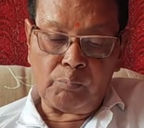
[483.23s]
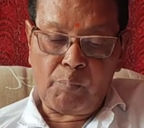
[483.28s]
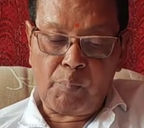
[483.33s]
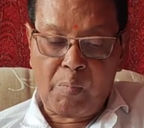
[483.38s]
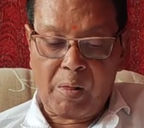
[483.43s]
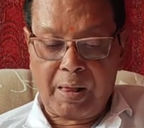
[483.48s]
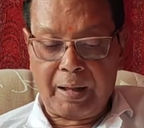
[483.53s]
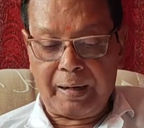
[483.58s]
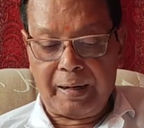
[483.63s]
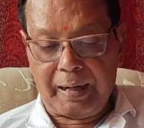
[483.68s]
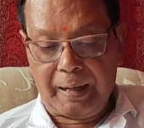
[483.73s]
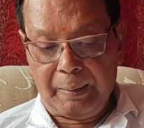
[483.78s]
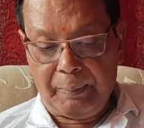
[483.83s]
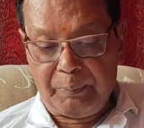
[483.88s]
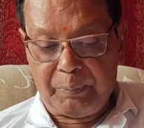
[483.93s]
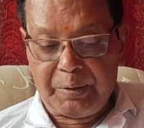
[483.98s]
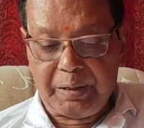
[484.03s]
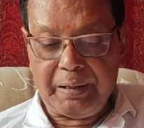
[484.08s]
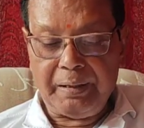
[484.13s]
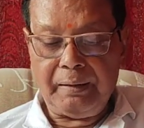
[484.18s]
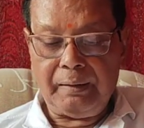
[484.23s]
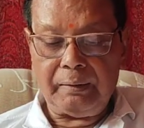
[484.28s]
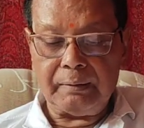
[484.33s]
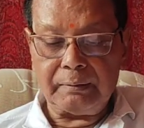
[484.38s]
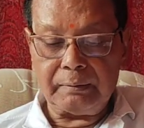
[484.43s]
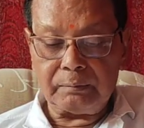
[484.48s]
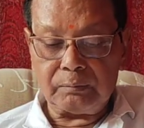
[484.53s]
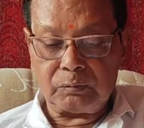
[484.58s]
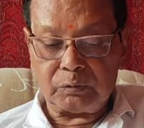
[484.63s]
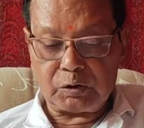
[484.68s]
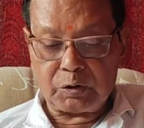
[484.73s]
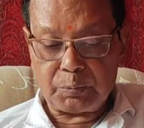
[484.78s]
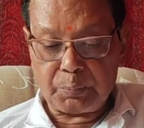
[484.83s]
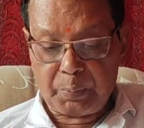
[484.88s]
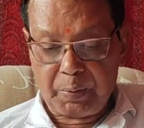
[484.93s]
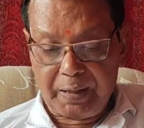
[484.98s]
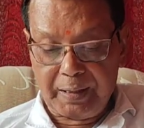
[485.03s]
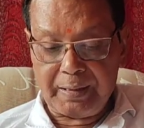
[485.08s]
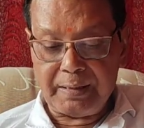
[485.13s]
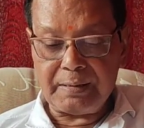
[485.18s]
The empty
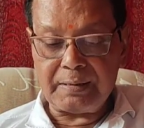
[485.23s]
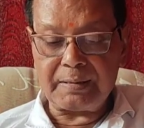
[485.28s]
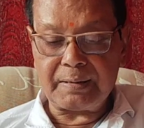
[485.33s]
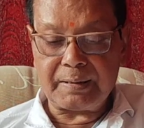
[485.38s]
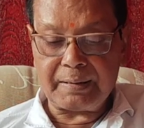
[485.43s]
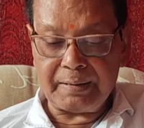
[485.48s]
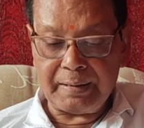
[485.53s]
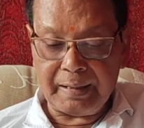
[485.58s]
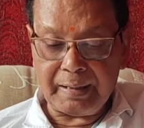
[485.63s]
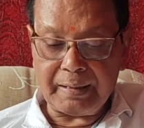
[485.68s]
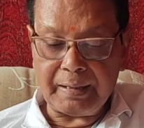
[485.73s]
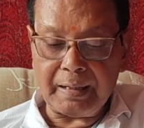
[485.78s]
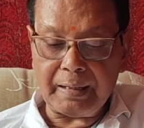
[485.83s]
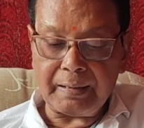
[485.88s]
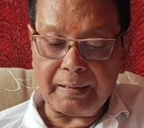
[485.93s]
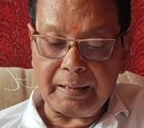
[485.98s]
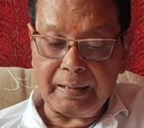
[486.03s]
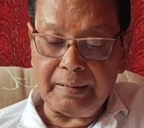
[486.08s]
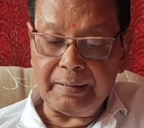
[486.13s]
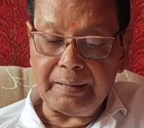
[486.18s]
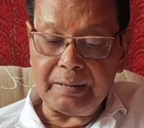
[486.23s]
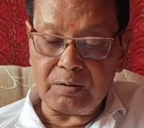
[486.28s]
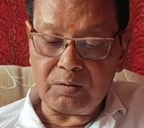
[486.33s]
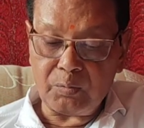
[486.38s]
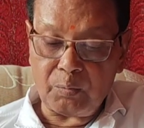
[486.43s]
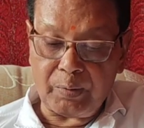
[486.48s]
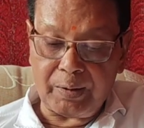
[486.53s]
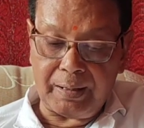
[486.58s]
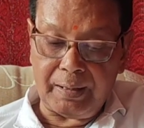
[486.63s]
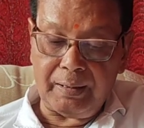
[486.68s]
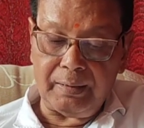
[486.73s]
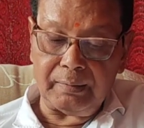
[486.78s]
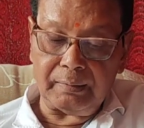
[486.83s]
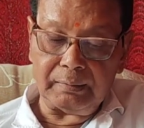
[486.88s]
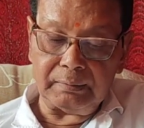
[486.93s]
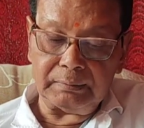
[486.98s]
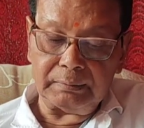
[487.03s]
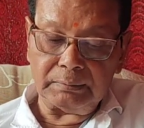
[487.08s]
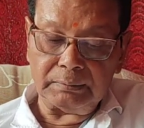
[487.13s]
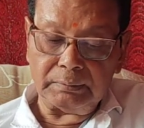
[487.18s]
space created in this way
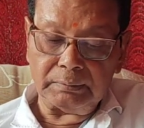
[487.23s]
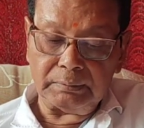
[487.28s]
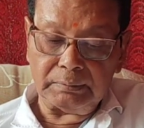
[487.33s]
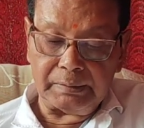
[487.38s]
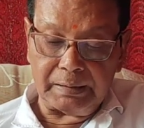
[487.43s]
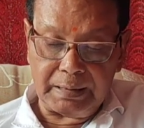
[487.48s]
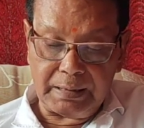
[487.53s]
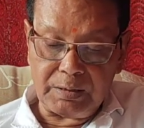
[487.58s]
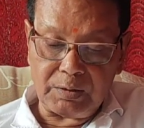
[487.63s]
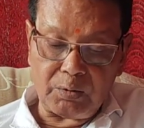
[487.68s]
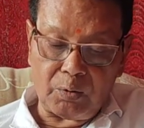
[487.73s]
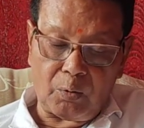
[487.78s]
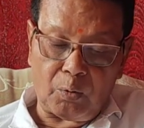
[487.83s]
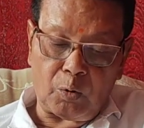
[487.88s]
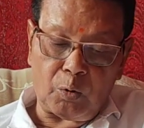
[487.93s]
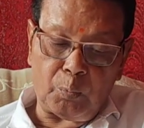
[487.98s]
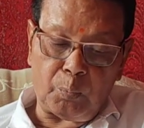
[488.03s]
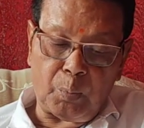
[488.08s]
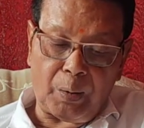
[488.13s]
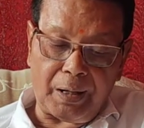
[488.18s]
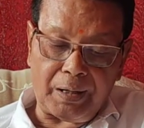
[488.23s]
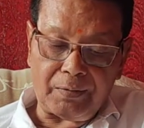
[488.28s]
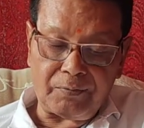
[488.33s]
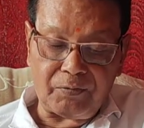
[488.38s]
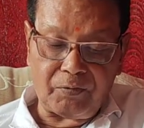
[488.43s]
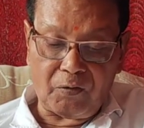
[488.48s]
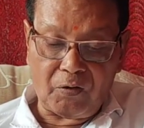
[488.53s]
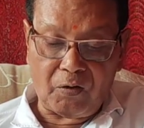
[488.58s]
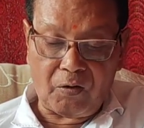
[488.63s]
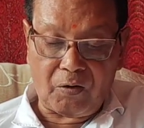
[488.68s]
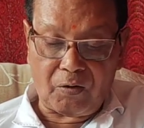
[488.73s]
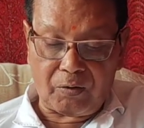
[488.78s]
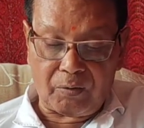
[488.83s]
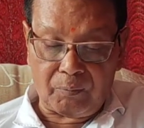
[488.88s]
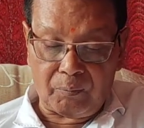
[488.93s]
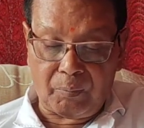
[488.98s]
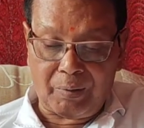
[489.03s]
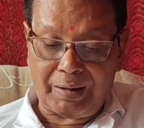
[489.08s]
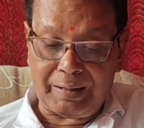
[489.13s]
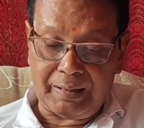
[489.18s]
is occupied
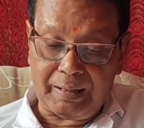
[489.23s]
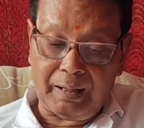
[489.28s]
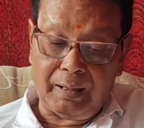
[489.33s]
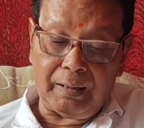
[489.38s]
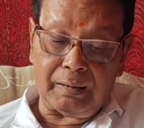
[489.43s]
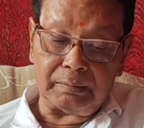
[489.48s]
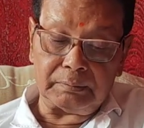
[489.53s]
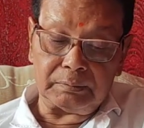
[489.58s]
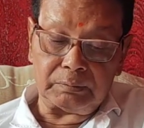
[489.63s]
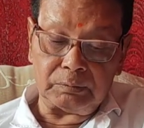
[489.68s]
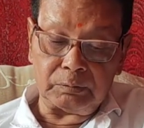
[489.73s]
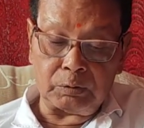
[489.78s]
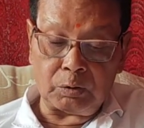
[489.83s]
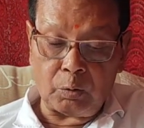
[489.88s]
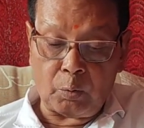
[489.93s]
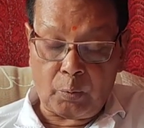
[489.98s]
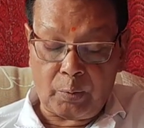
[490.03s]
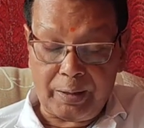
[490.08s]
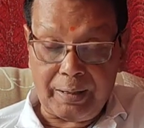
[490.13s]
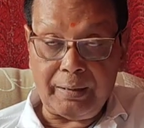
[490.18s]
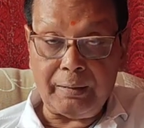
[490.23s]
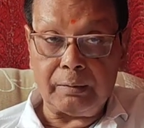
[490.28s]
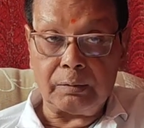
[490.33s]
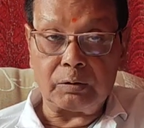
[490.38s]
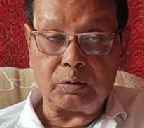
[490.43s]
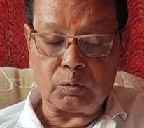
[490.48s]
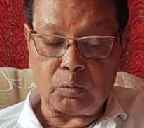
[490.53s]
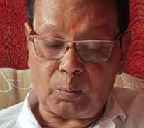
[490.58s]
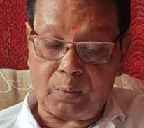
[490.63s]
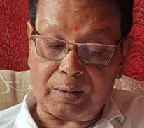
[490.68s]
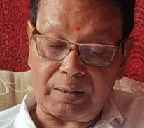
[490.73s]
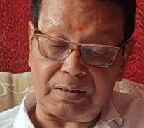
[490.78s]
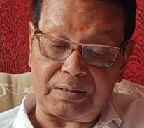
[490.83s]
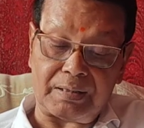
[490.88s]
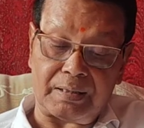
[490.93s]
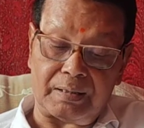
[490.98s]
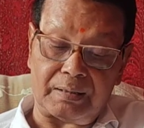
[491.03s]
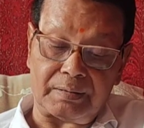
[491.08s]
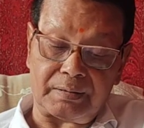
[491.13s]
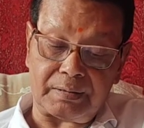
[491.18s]
by the growing Schwann
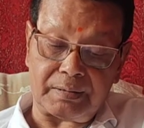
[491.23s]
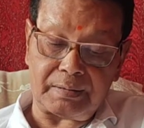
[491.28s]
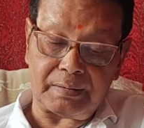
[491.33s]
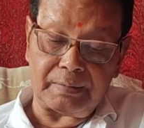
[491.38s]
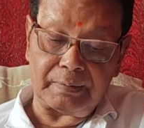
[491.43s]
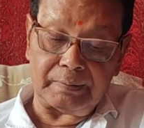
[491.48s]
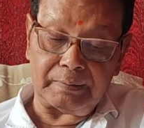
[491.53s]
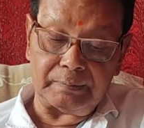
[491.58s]
cells.